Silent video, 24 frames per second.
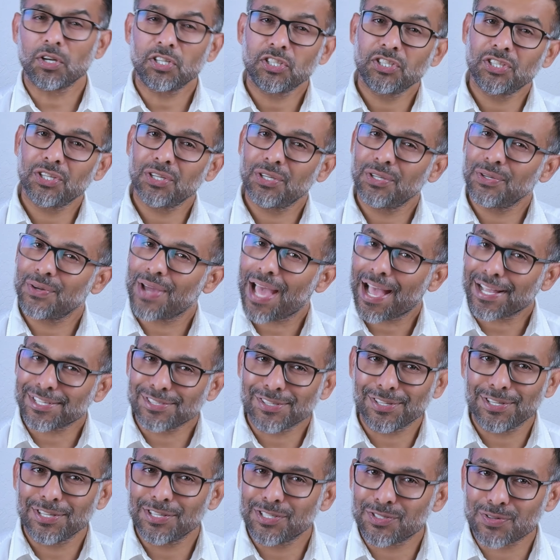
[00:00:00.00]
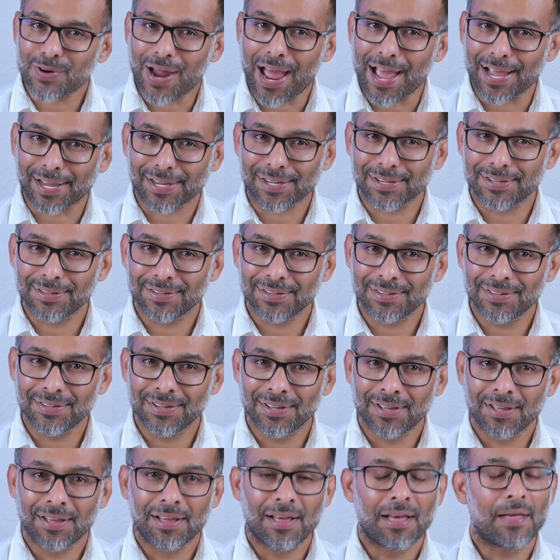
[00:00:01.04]
what should you actually track?
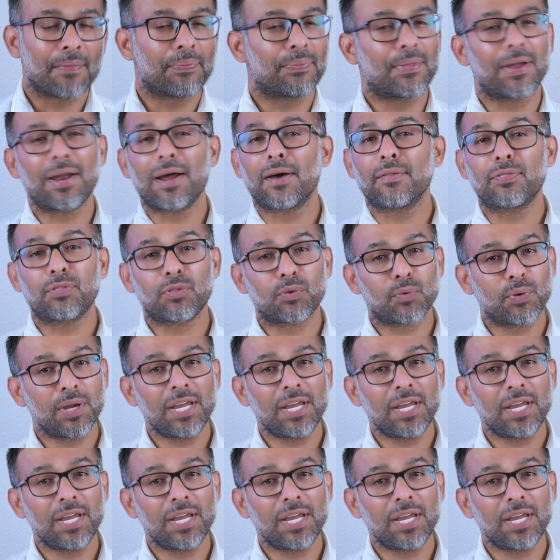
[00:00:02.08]
There are